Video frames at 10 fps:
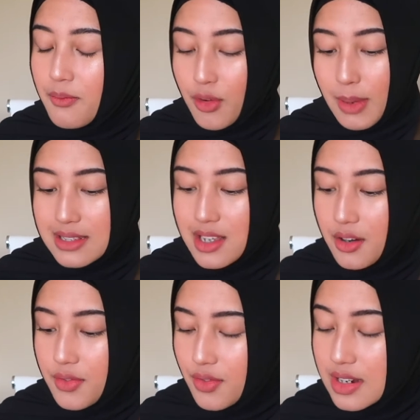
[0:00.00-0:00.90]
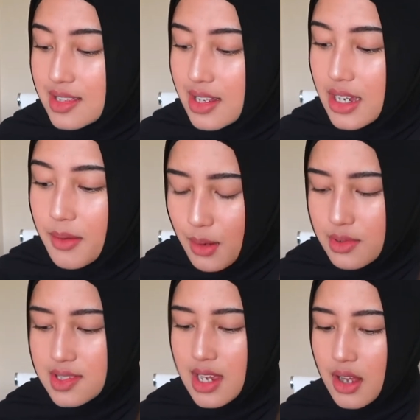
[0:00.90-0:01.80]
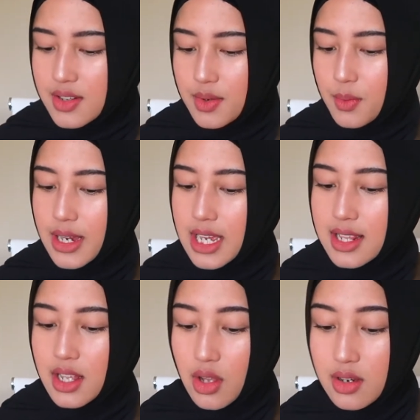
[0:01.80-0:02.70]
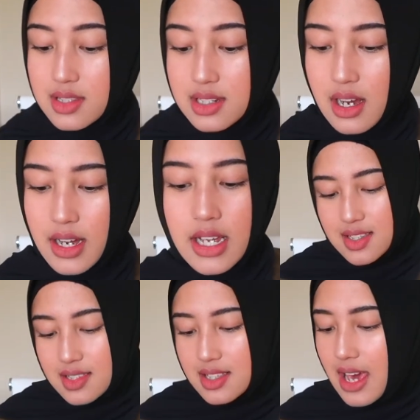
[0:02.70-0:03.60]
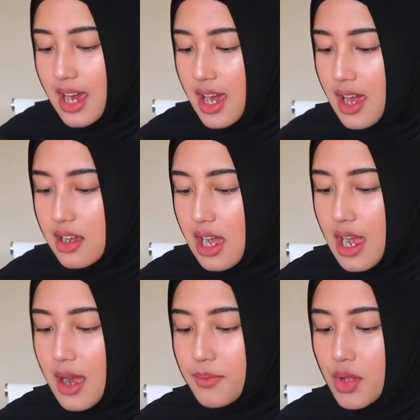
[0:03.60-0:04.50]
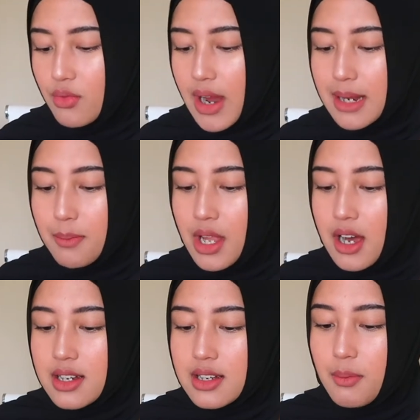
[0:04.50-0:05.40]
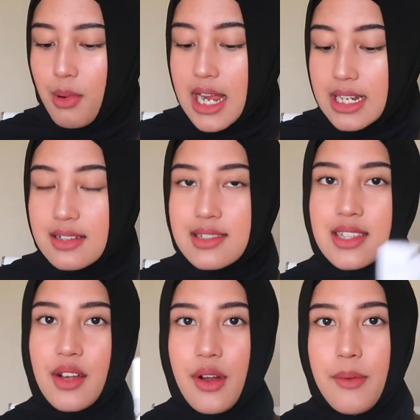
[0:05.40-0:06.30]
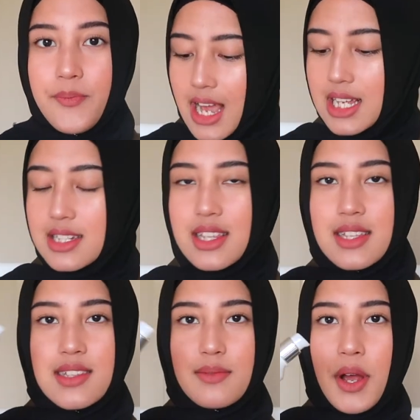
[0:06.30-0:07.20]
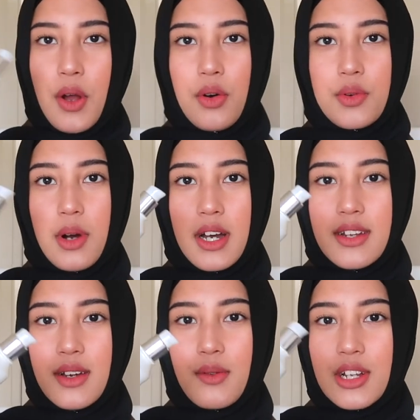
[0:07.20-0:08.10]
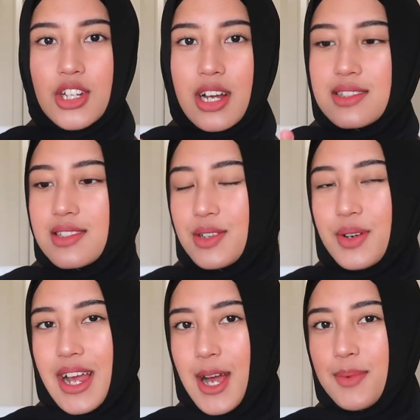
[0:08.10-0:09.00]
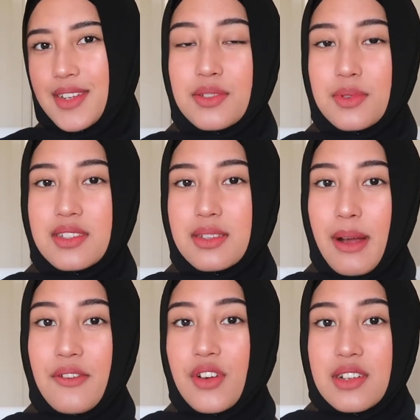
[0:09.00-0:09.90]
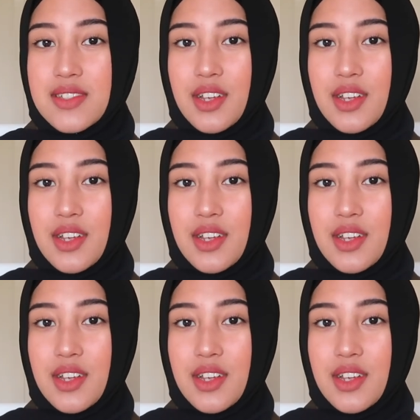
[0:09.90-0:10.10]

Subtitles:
for myself recently. I will start with L'Occitane. This is their Reine Blanche brightening serum, and this is my old one, which I still kept. This was my first